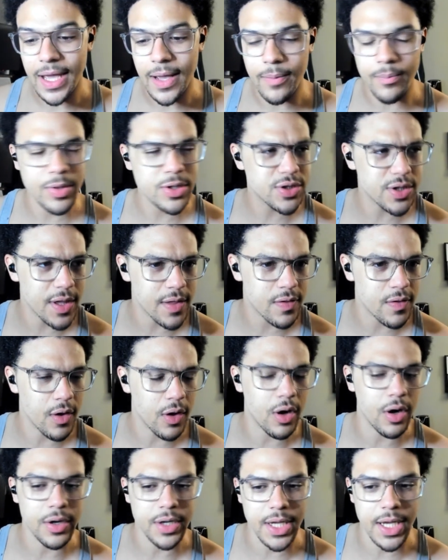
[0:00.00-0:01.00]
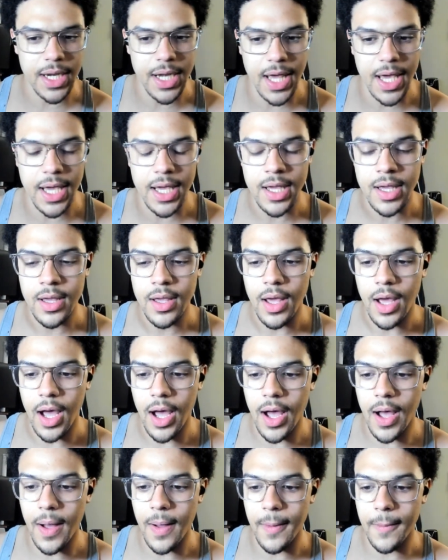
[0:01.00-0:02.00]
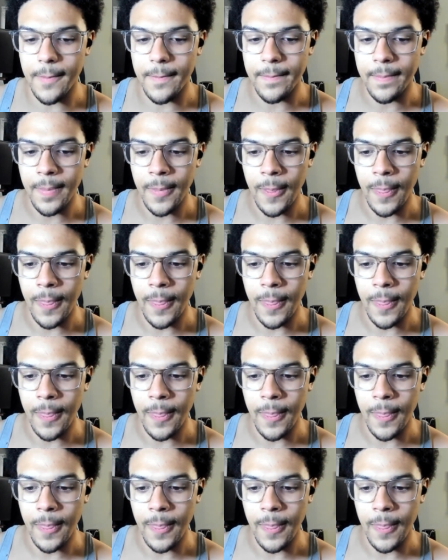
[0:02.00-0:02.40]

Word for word: I'm pretty sure that's song called DNA. Um,